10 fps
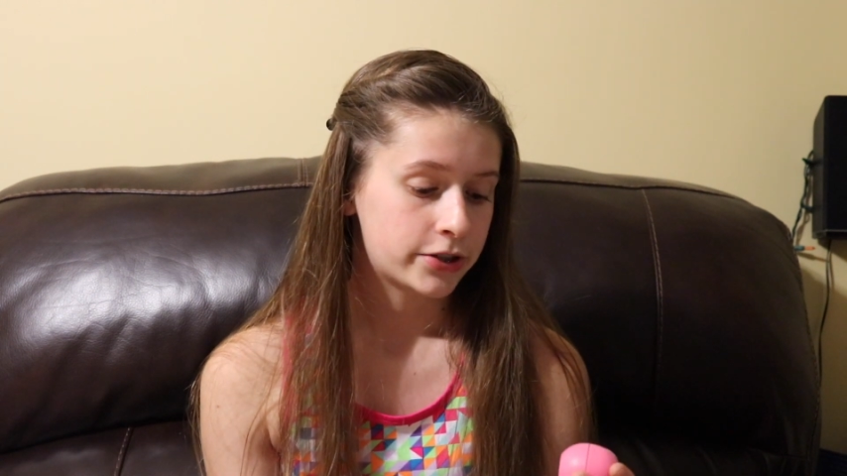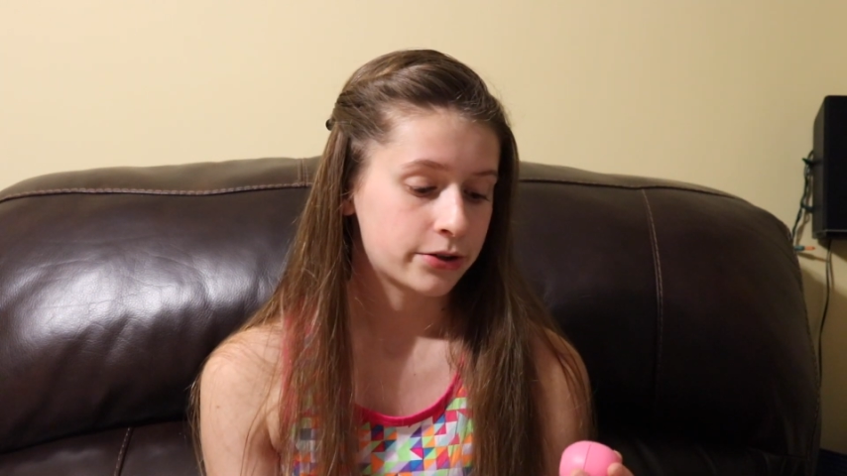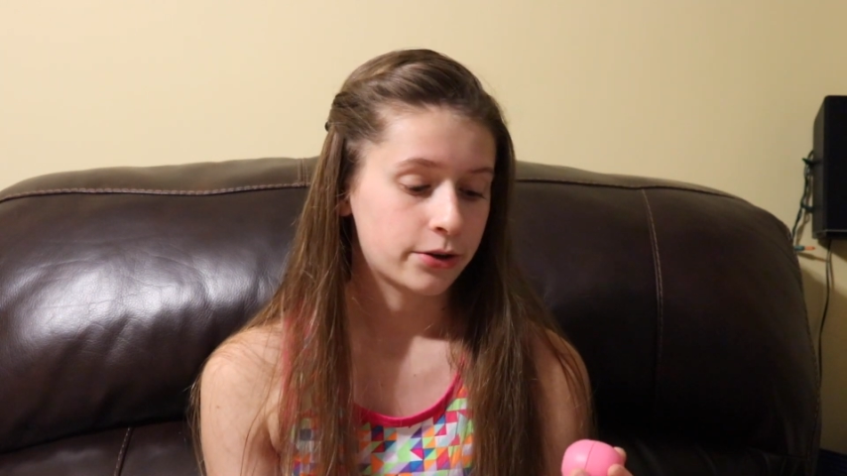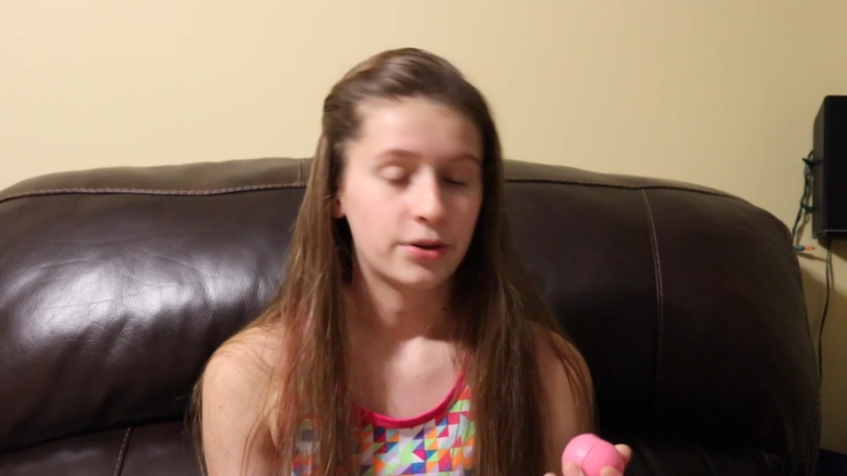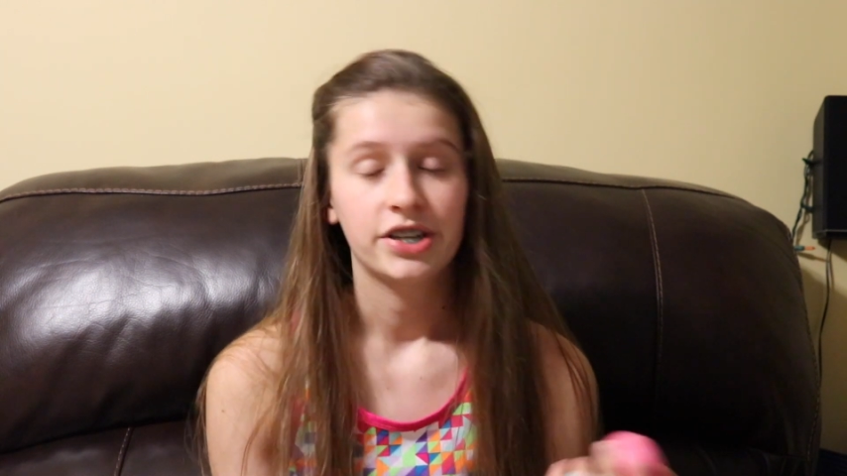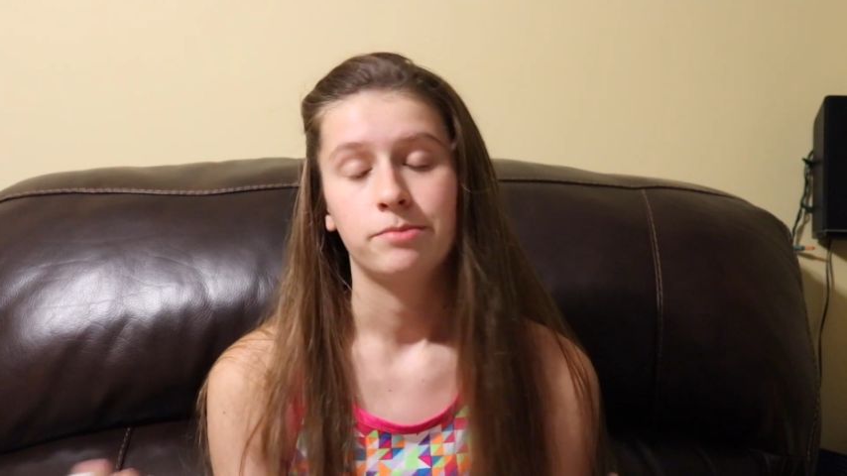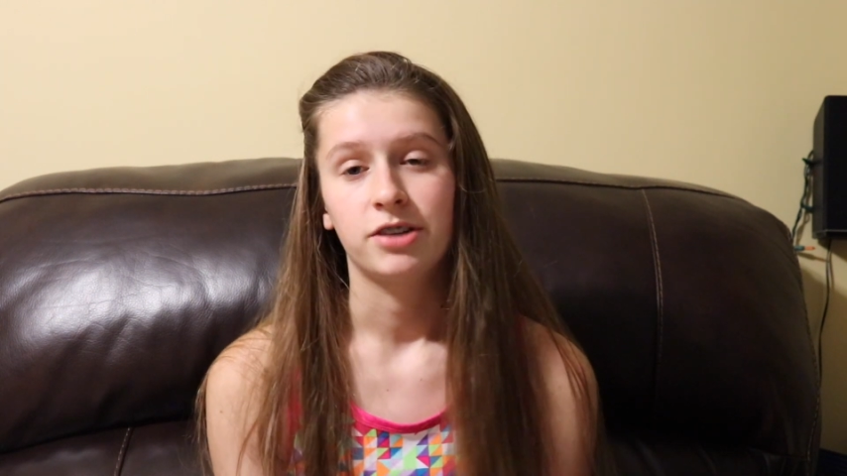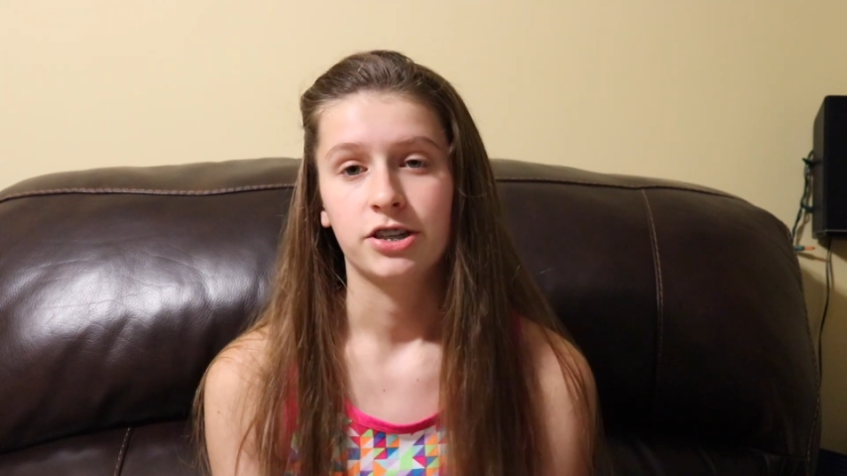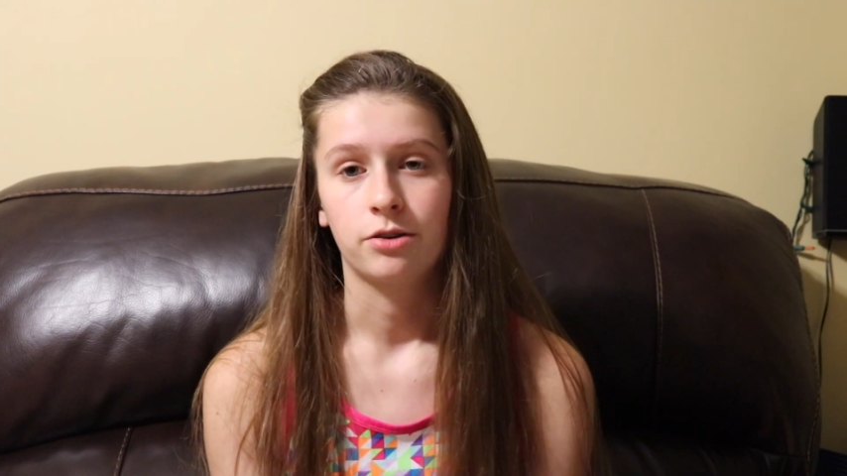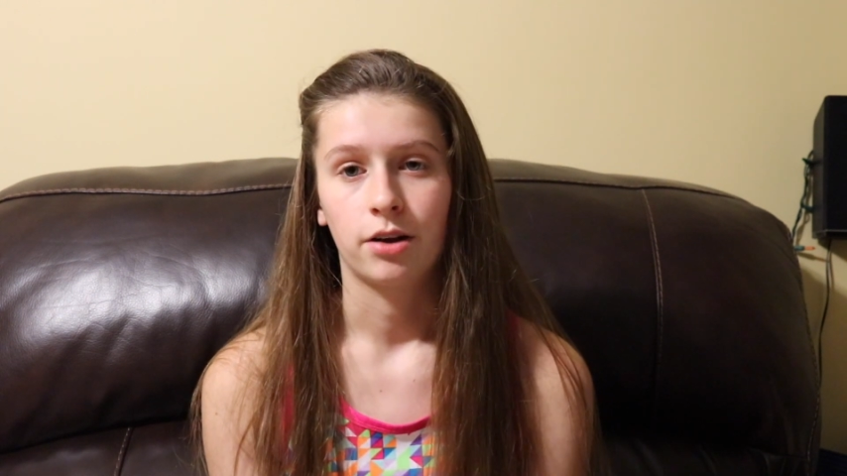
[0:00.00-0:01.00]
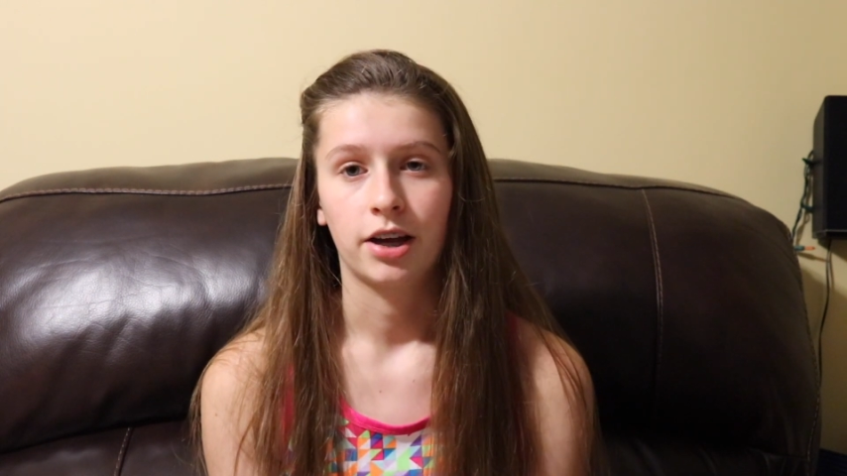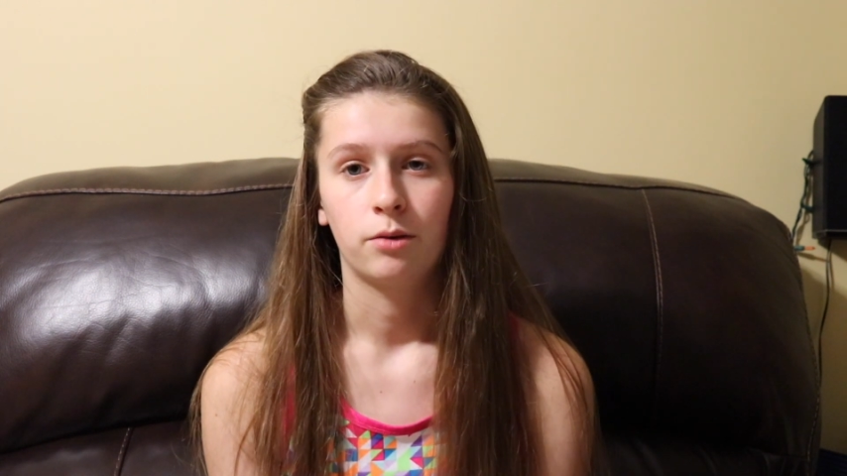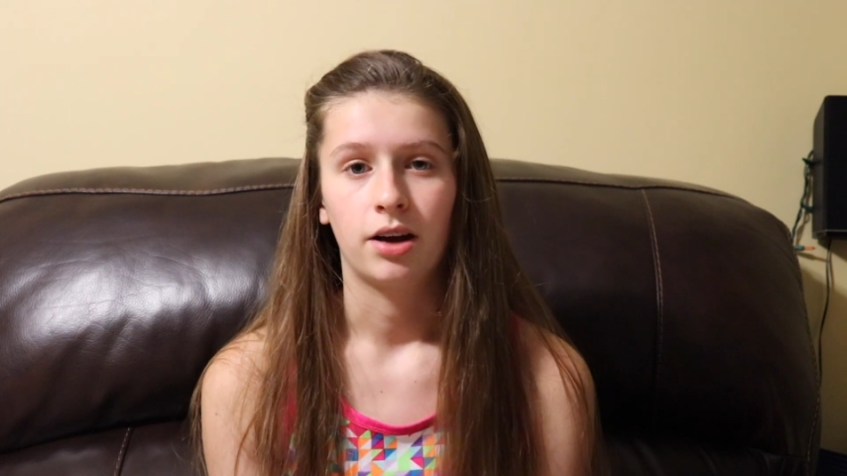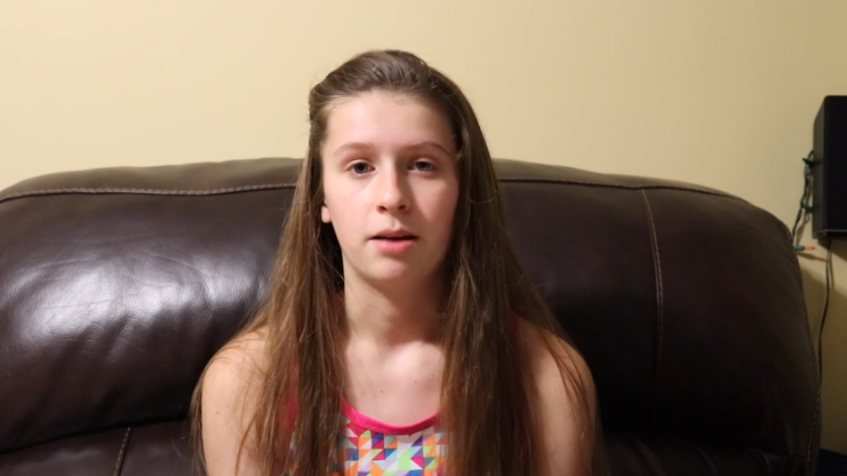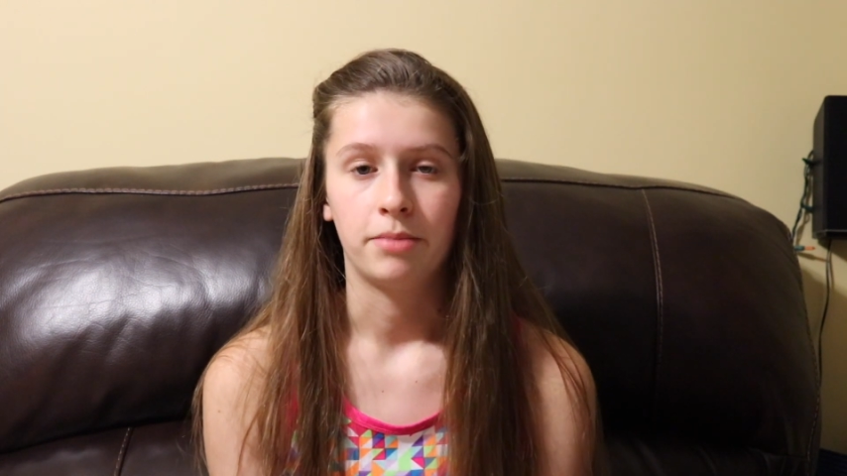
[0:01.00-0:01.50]
So you end up just throwing
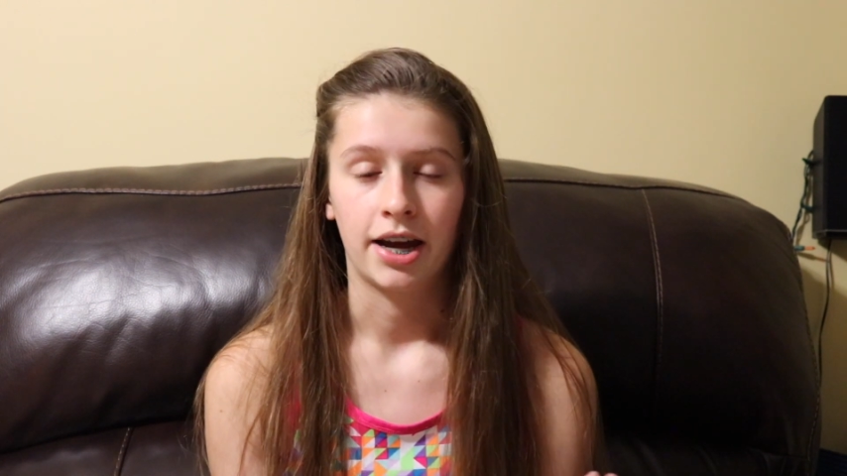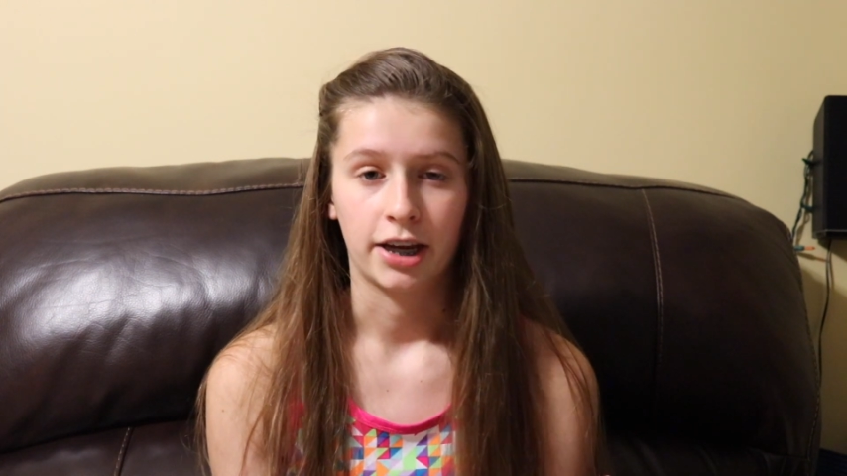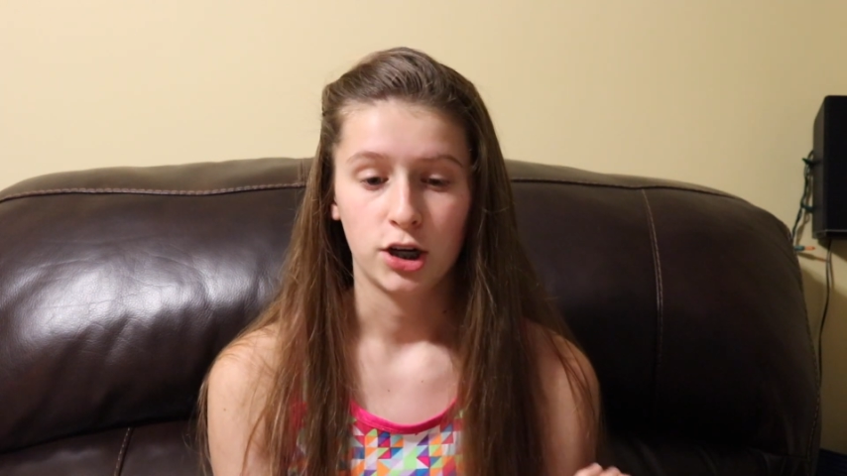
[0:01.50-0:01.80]
it away and buying